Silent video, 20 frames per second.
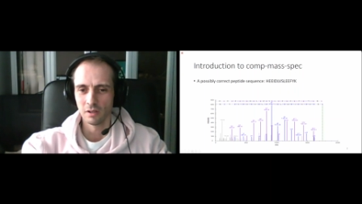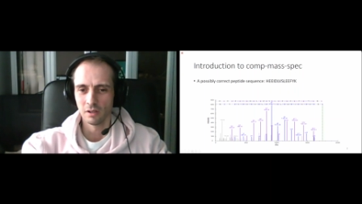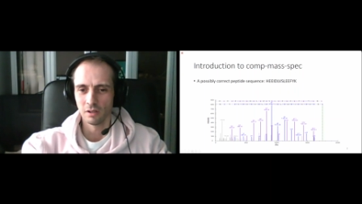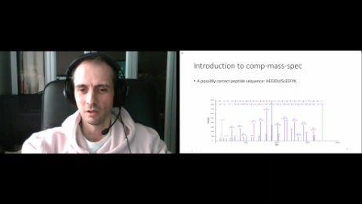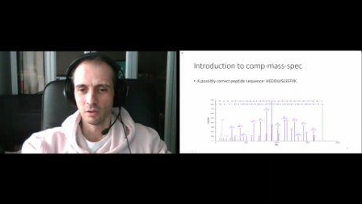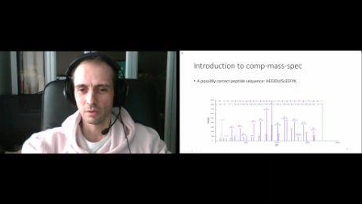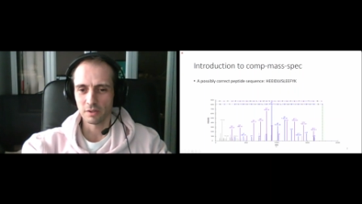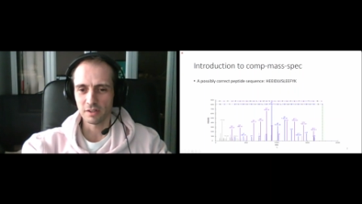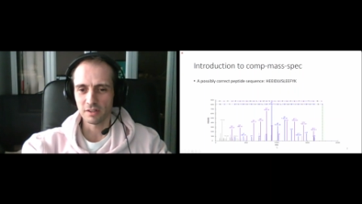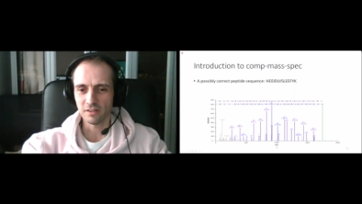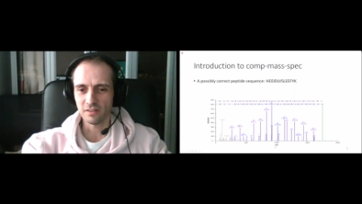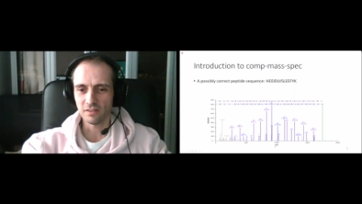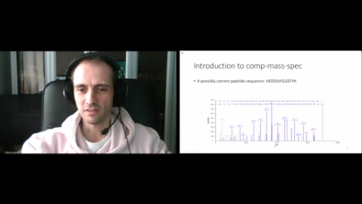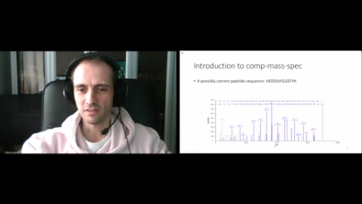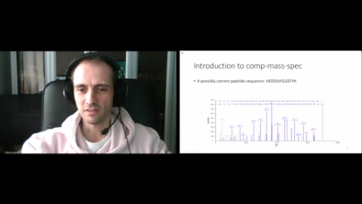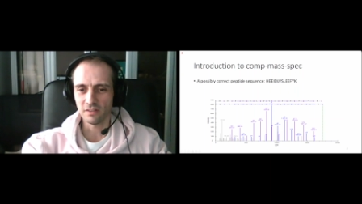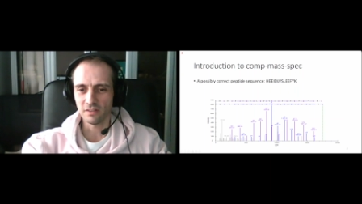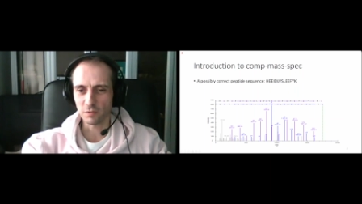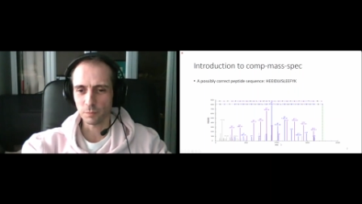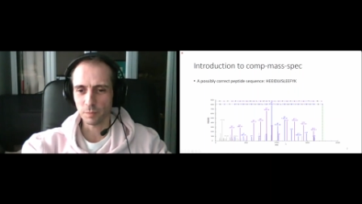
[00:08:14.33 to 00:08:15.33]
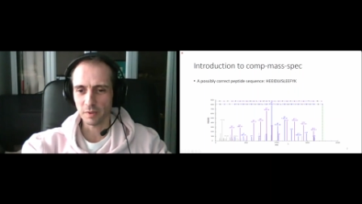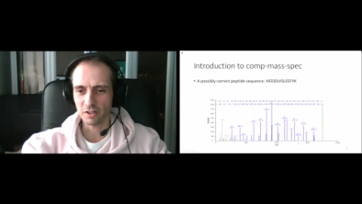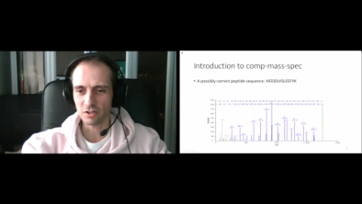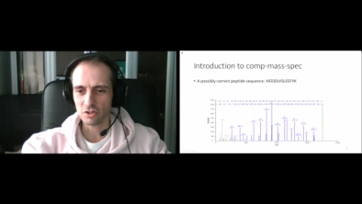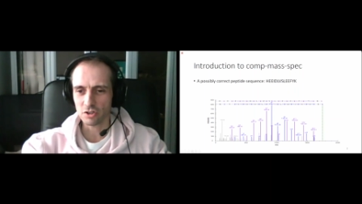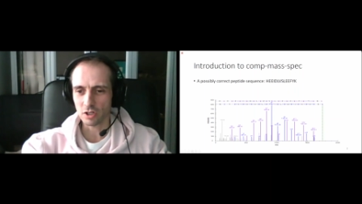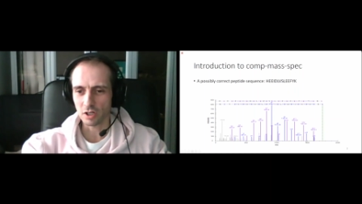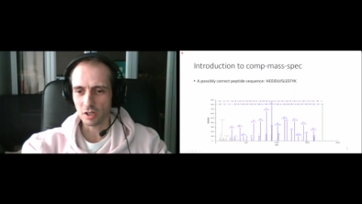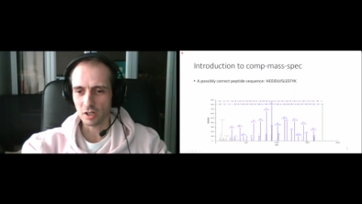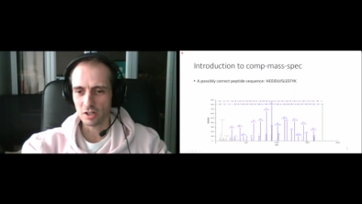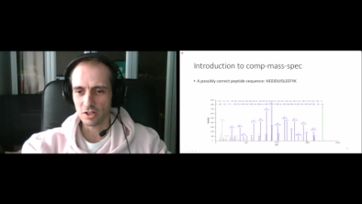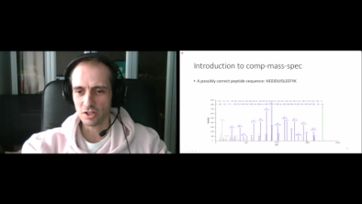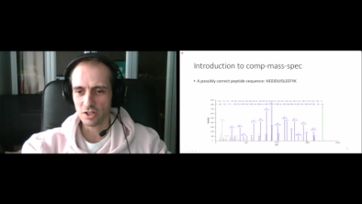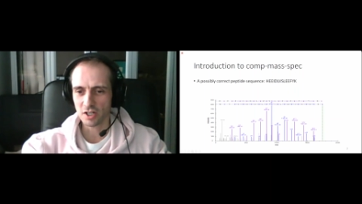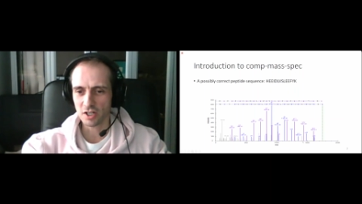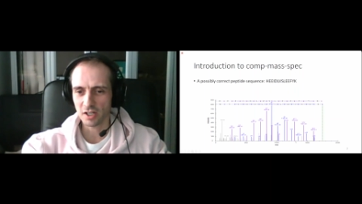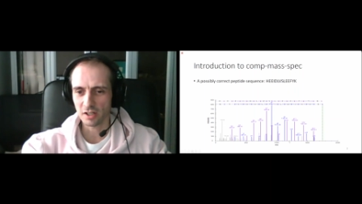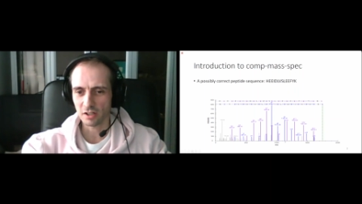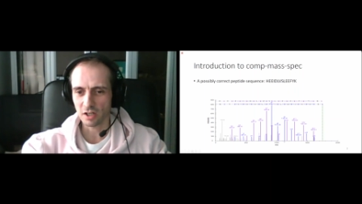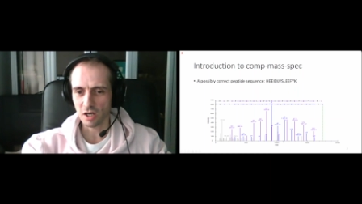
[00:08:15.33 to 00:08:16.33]
Okay, this is MOSFET
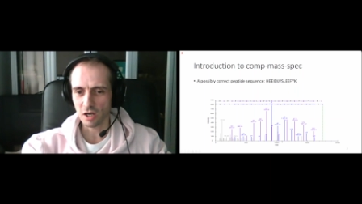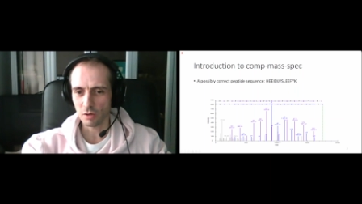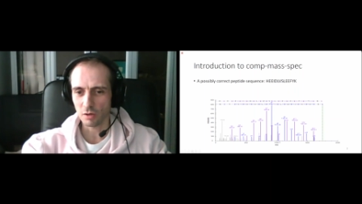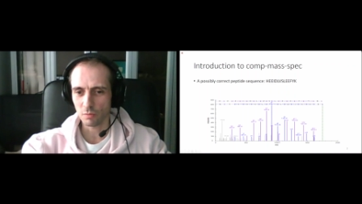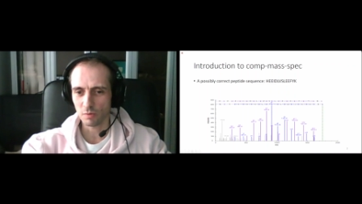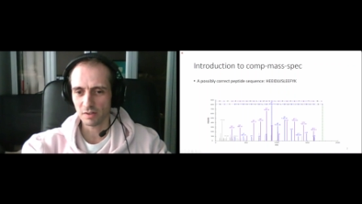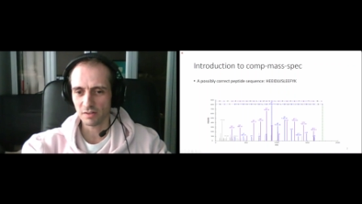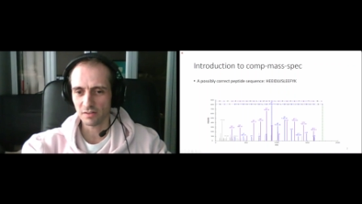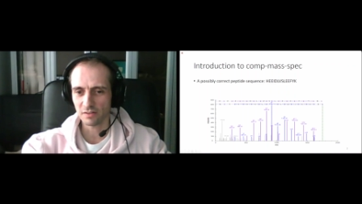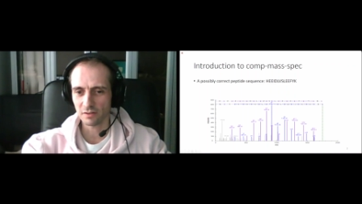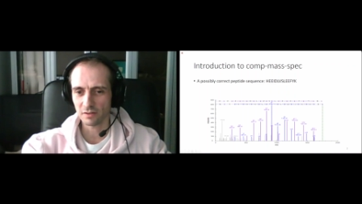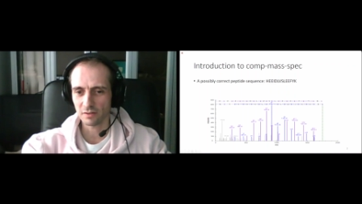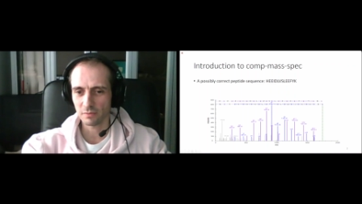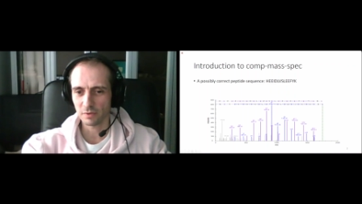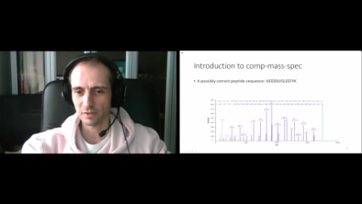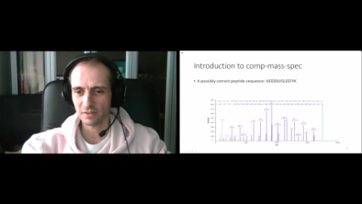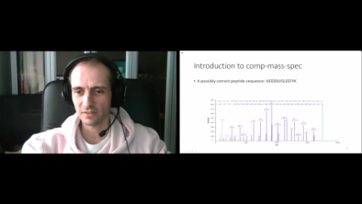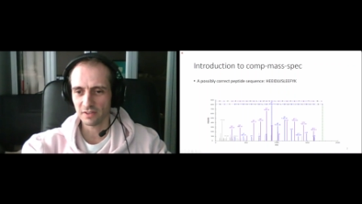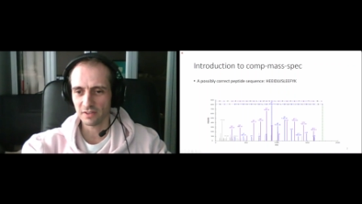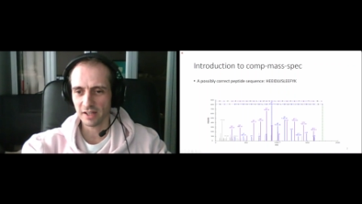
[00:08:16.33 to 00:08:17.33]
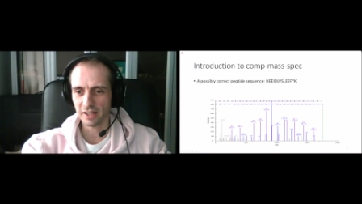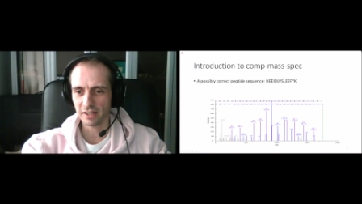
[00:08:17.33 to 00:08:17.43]
charge, and how what's the